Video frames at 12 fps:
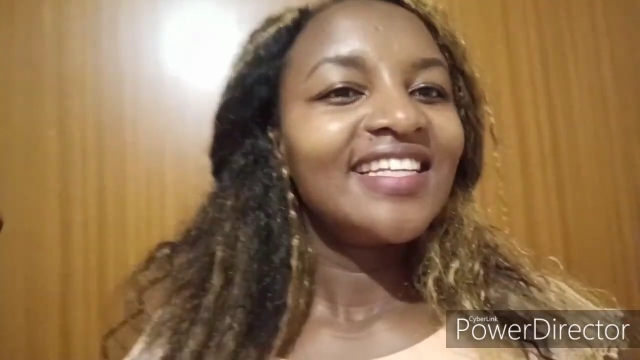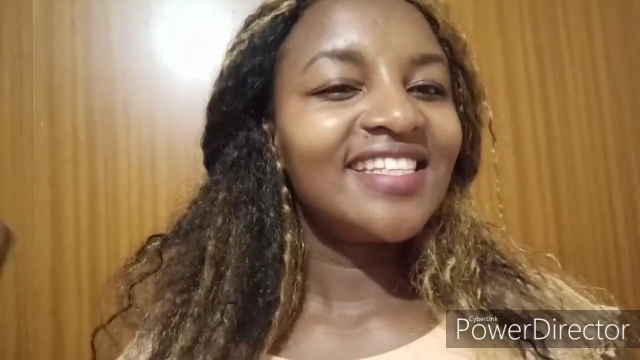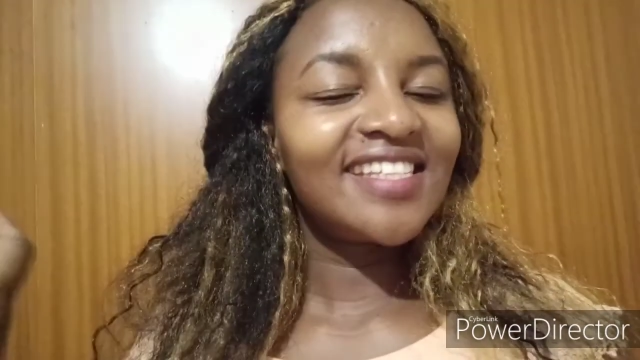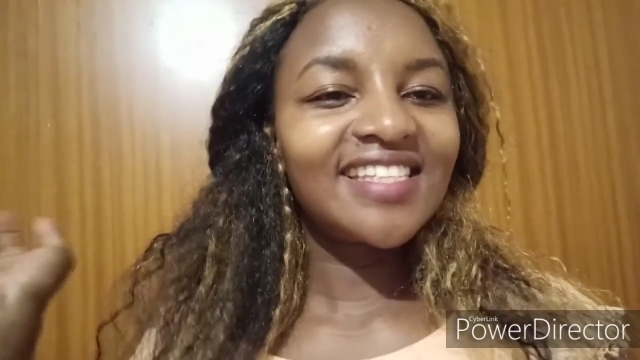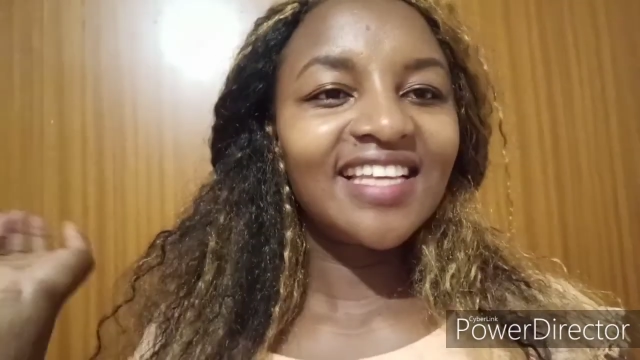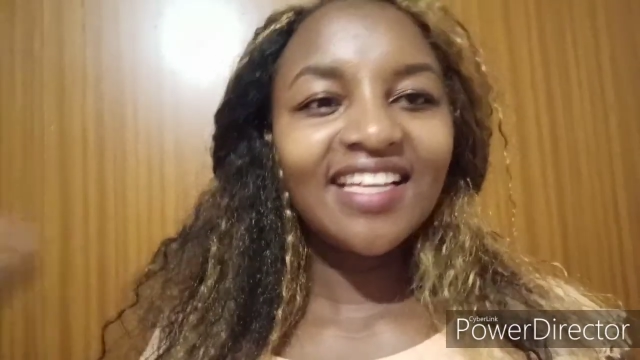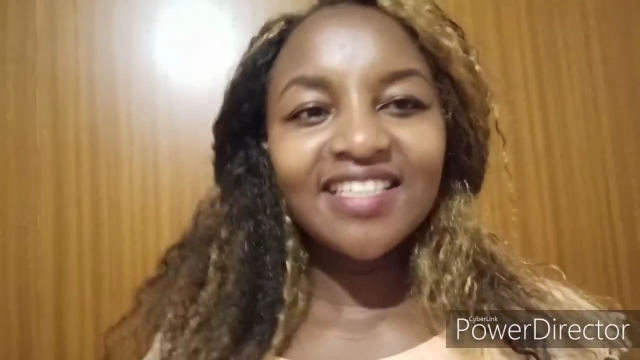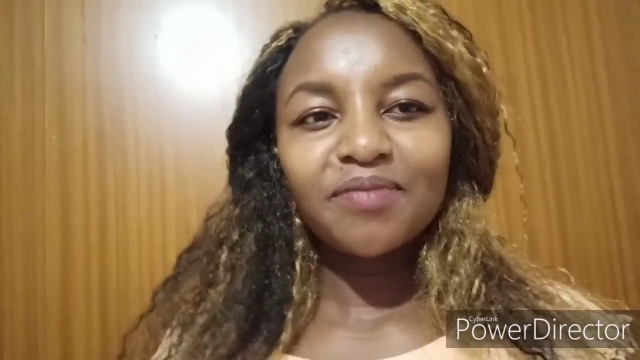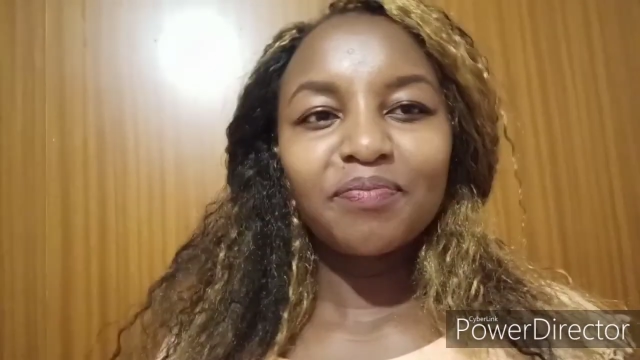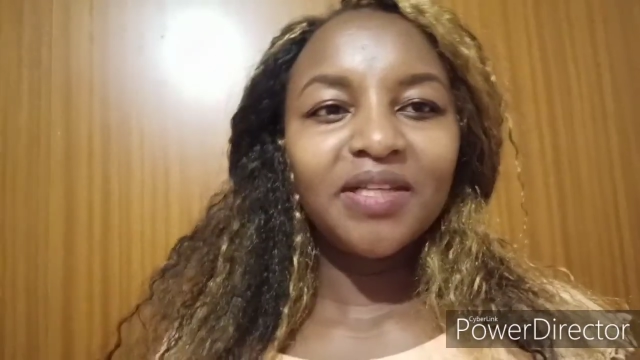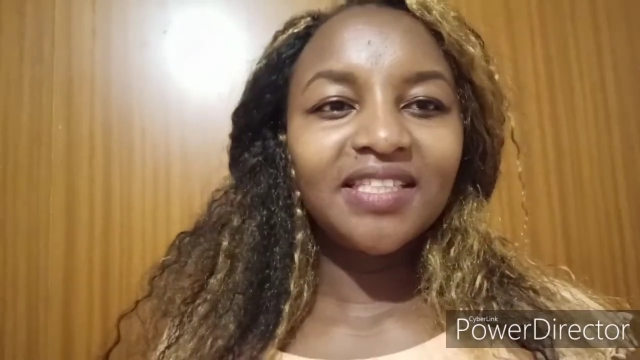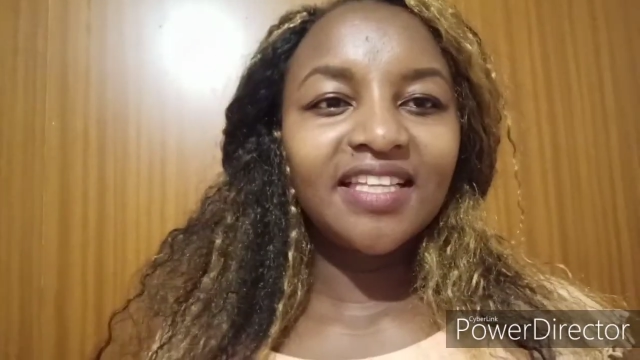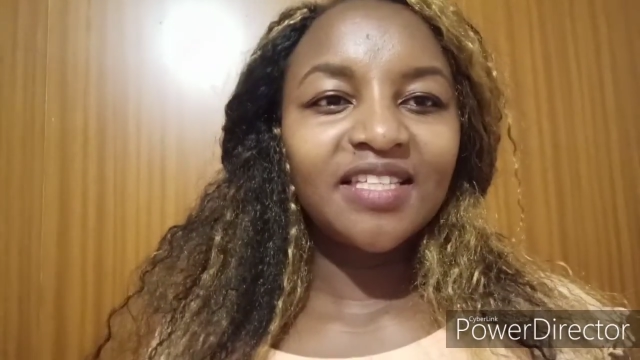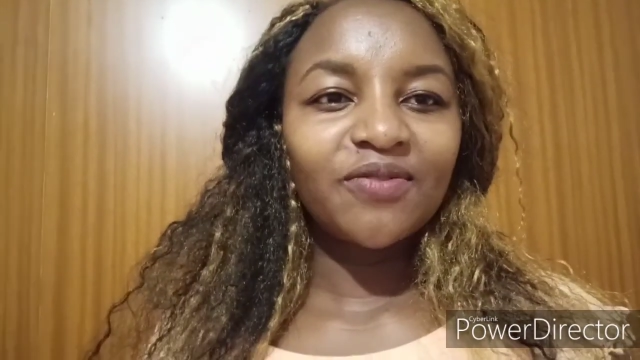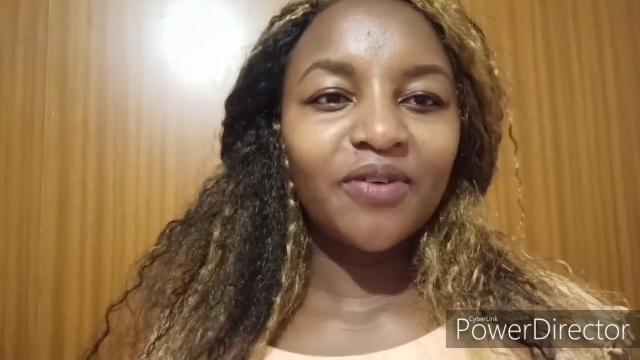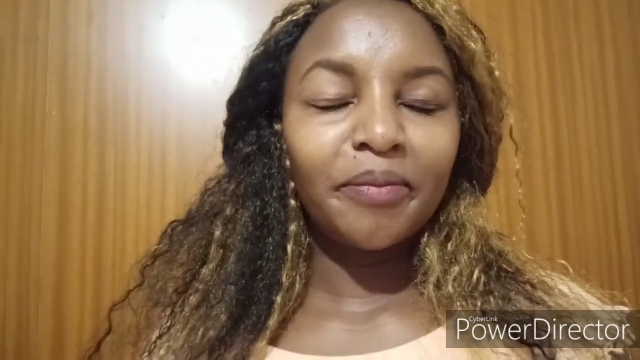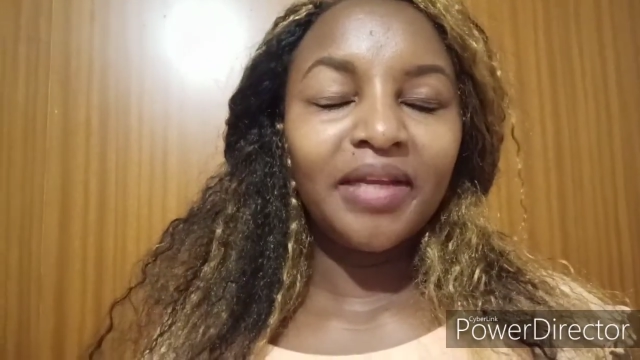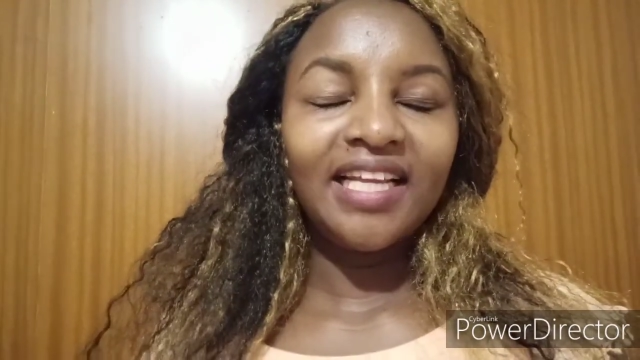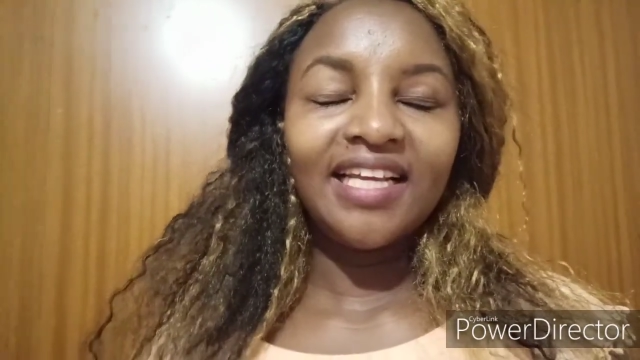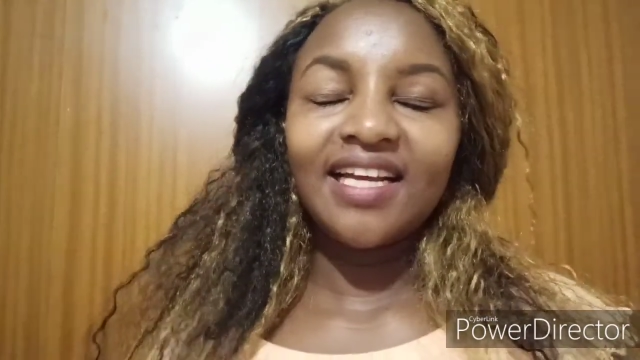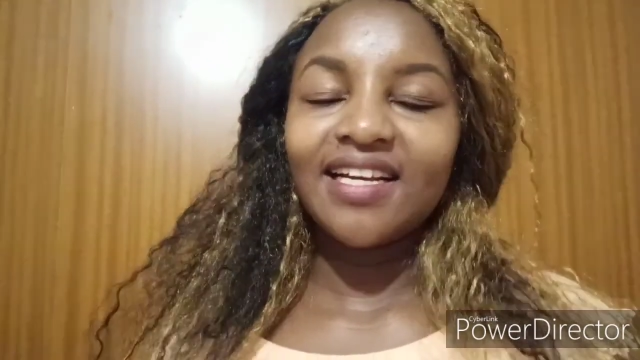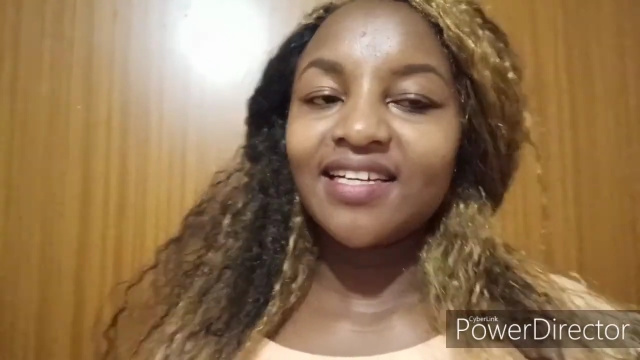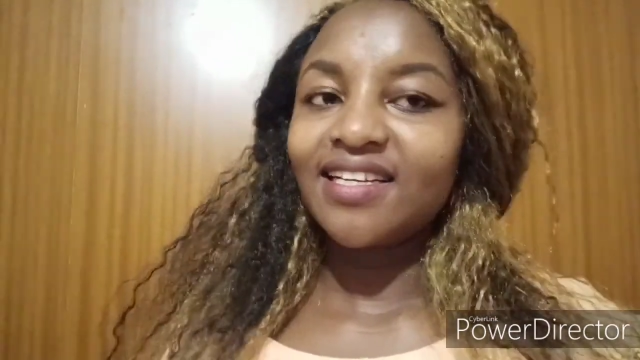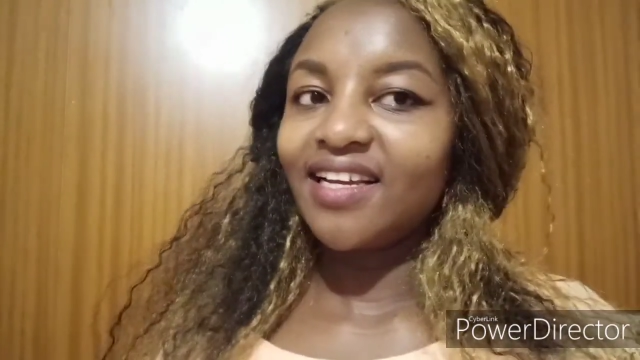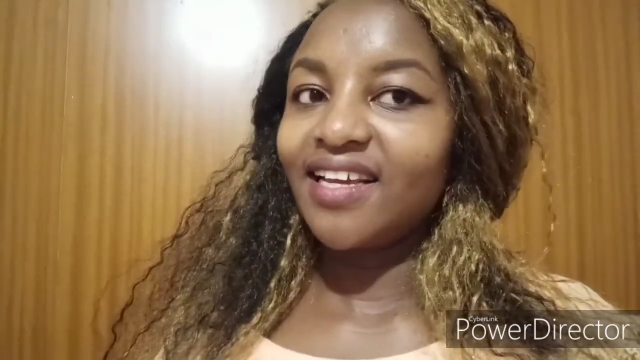Just let's build this family.